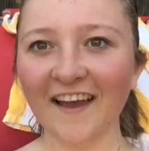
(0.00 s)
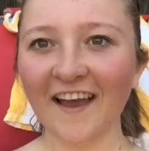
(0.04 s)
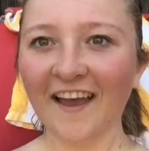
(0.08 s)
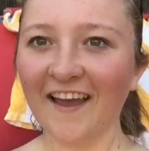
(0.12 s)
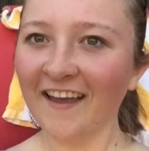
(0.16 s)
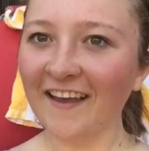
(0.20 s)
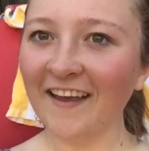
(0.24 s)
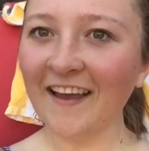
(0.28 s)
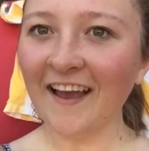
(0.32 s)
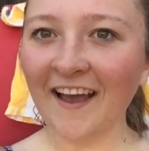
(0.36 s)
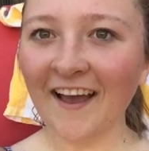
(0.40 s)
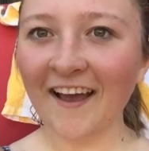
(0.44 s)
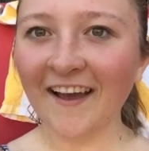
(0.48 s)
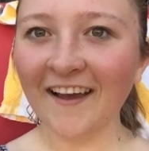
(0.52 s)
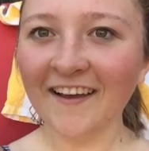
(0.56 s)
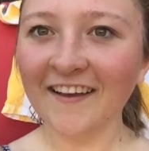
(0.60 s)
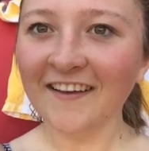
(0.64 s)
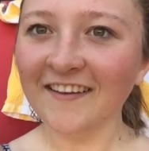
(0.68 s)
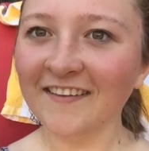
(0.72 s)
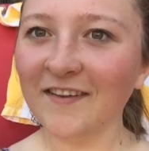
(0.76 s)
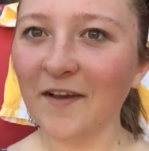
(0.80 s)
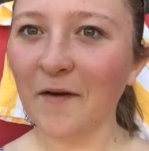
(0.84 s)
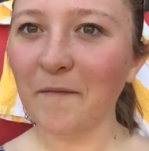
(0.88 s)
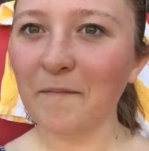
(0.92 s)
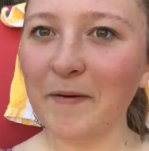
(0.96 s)
Hey
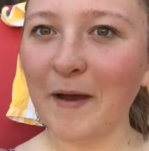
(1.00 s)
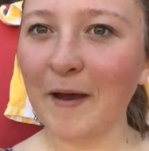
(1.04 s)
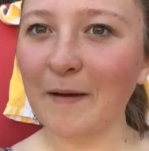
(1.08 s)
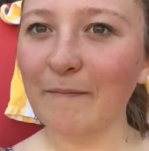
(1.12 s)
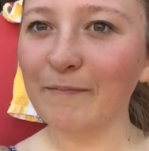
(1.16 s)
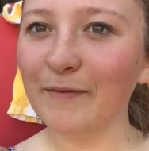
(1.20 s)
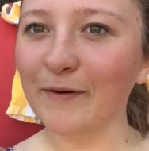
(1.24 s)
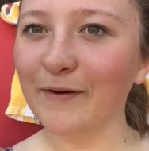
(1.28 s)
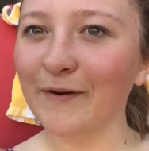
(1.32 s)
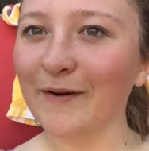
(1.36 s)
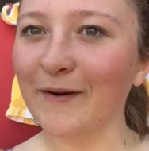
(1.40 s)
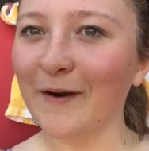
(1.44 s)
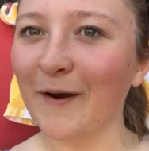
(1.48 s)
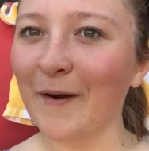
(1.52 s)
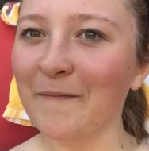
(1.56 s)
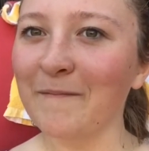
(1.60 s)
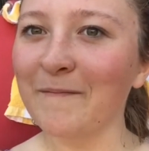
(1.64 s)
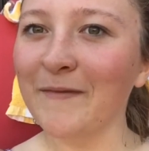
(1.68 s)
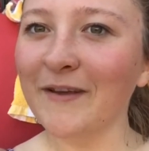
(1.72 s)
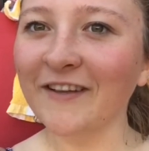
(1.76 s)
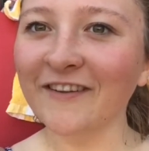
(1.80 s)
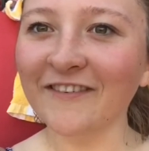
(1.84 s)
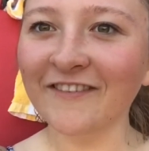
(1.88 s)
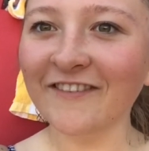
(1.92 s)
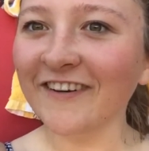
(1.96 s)
guys, Pepper
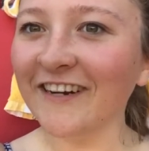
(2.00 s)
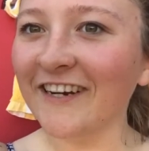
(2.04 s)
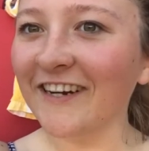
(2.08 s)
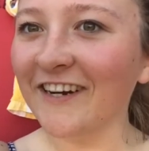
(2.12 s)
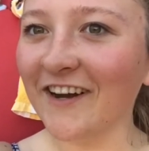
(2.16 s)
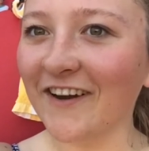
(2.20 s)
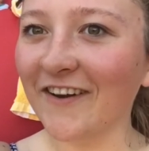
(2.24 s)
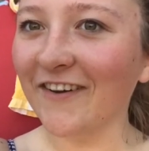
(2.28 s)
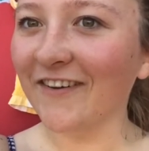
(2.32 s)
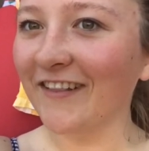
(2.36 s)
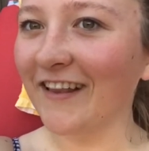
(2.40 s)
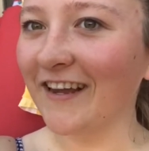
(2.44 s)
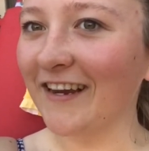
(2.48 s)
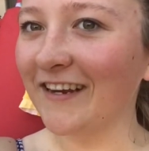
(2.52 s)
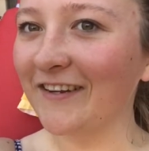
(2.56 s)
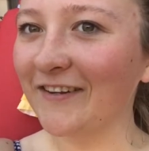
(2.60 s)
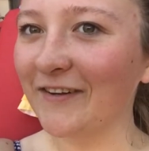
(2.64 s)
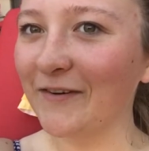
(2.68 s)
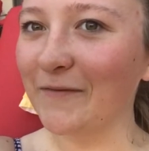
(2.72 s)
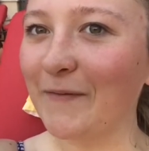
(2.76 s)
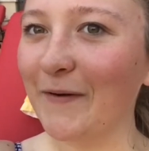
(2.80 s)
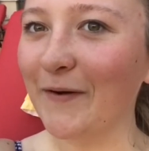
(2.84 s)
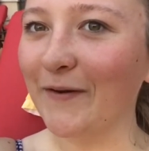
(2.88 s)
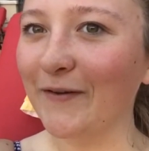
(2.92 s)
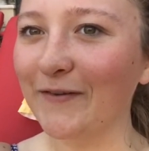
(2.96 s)
Milarino liked
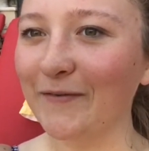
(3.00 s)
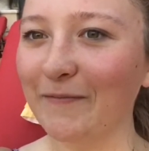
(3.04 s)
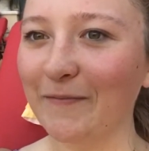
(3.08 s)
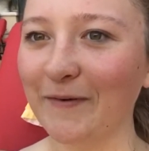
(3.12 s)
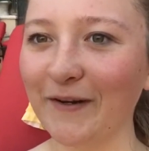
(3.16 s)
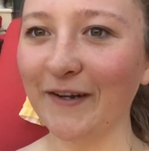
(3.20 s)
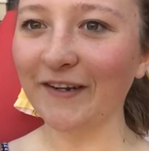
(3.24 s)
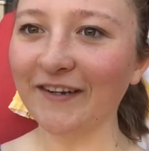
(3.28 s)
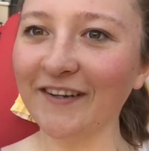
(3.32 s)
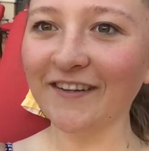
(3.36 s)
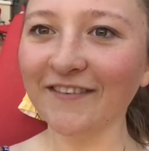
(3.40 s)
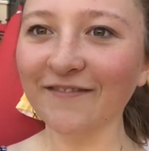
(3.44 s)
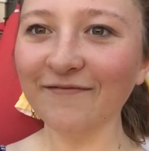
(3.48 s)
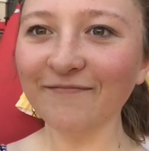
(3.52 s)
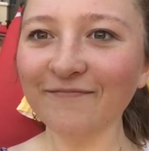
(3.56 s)
your post, Brooke.